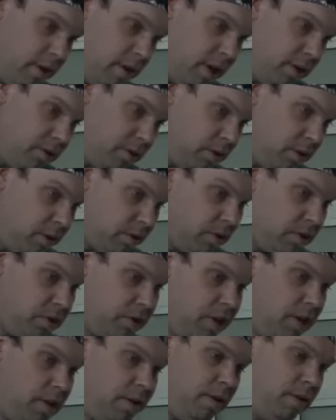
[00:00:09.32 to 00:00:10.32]
As the doctor
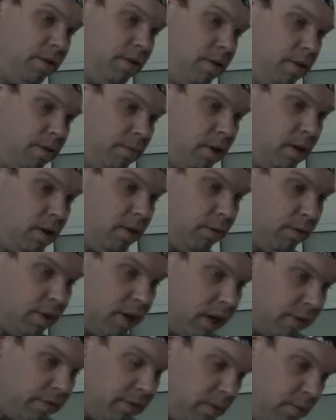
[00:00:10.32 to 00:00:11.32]
said, I'm here to look
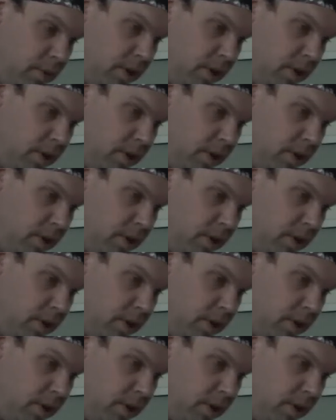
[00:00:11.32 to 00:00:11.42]
after you.